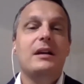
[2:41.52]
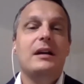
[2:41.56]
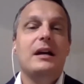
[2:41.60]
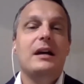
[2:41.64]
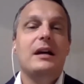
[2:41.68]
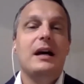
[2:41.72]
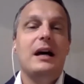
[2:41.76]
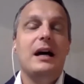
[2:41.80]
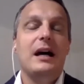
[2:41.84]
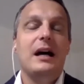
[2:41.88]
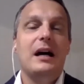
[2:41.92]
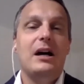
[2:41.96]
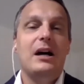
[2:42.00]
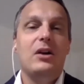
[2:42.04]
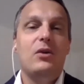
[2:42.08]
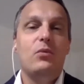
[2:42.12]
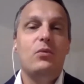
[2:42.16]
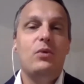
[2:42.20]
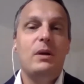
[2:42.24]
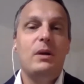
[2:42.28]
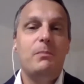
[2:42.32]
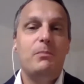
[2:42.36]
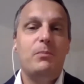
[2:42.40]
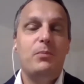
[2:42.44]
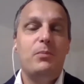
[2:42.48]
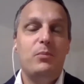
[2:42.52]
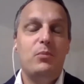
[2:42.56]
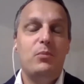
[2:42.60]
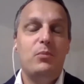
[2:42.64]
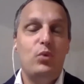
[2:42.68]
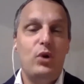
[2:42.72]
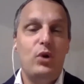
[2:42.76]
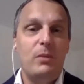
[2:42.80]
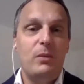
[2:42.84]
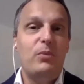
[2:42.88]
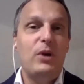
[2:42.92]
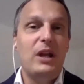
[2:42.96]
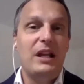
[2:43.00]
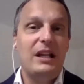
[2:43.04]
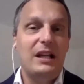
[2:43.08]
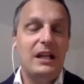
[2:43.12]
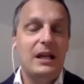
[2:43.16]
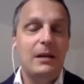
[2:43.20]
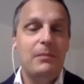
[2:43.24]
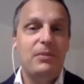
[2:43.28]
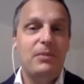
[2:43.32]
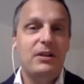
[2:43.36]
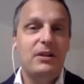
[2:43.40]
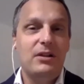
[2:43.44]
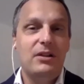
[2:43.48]

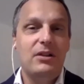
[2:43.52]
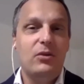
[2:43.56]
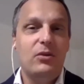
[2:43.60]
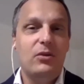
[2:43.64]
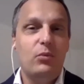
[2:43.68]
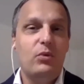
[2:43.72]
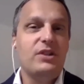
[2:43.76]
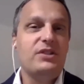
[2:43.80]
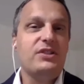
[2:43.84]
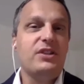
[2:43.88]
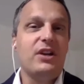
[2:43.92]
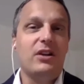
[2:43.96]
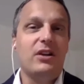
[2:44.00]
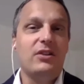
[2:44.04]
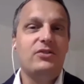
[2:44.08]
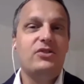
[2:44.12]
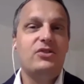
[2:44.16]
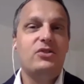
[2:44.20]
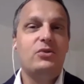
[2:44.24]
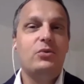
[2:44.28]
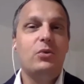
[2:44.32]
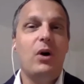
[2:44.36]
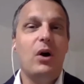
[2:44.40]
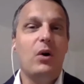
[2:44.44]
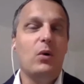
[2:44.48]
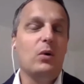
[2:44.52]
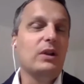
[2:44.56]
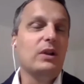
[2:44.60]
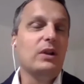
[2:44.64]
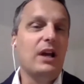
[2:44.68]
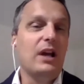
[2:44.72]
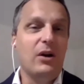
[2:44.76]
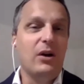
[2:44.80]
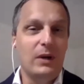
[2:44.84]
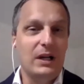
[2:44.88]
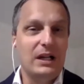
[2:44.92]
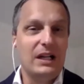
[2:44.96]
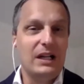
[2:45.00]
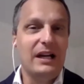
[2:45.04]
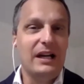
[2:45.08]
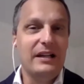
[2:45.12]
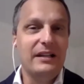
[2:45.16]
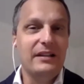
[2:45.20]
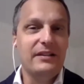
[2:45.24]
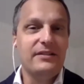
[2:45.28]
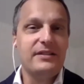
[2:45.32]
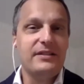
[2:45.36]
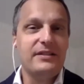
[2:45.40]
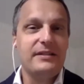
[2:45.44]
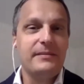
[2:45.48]
replicable results to all our
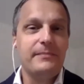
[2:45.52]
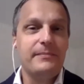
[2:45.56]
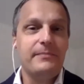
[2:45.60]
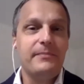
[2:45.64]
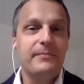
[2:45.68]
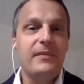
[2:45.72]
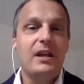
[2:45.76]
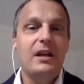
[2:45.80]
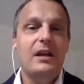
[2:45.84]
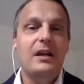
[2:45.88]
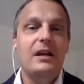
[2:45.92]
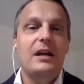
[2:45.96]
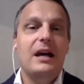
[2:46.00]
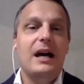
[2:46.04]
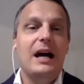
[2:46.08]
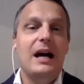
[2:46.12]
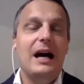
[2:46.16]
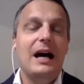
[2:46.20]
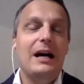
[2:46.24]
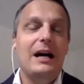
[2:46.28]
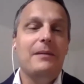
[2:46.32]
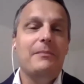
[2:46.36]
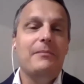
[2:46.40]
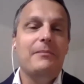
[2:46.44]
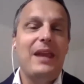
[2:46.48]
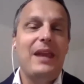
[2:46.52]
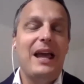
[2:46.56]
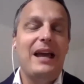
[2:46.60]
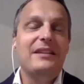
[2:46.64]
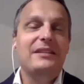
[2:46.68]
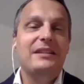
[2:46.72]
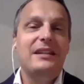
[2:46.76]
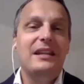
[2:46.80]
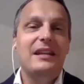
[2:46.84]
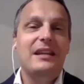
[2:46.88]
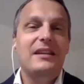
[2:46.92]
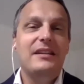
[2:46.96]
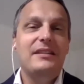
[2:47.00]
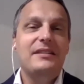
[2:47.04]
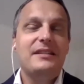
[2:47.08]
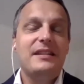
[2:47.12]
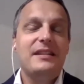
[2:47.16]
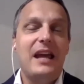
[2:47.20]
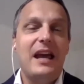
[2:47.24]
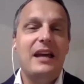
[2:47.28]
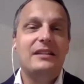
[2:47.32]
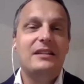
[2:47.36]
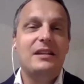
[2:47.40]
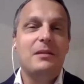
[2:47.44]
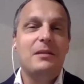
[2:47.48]
clients. And there's,
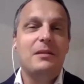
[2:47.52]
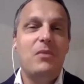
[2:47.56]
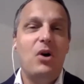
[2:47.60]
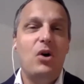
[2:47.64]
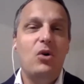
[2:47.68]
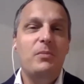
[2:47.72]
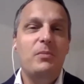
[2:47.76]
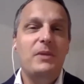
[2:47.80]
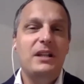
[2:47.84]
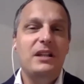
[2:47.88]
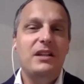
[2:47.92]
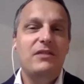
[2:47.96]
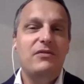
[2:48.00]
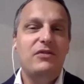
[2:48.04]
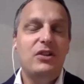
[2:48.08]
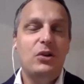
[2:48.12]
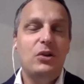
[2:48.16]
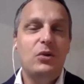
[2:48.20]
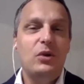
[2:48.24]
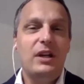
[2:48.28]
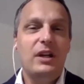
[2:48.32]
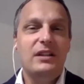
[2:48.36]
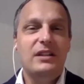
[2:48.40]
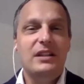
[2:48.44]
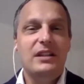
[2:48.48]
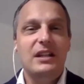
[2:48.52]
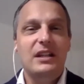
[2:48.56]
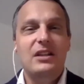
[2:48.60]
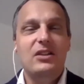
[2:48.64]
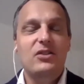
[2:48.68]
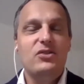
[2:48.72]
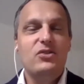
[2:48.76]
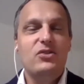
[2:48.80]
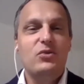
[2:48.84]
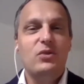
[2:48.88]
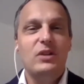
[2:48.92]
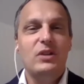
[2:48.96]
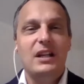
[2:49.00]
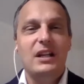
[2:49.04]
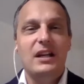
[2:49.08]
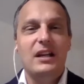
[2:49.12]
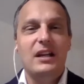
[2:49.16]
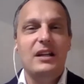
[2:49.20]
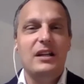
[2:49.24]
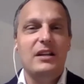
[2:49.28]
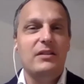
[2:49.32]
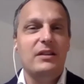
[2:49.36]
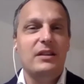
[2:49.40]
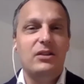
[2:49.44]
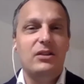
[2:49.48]
at the moment, if you look at the industry, there
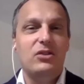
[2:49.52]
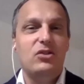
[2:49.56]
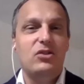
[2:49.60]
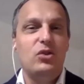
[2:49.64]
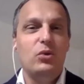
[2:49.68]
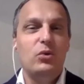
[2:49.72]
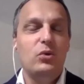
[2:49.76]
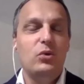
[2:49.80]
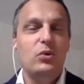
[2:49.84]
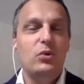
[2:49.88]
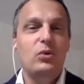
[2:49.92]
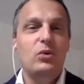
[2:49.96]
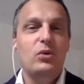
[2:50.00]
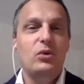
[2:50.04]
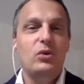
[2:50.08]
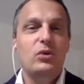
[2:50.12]
are two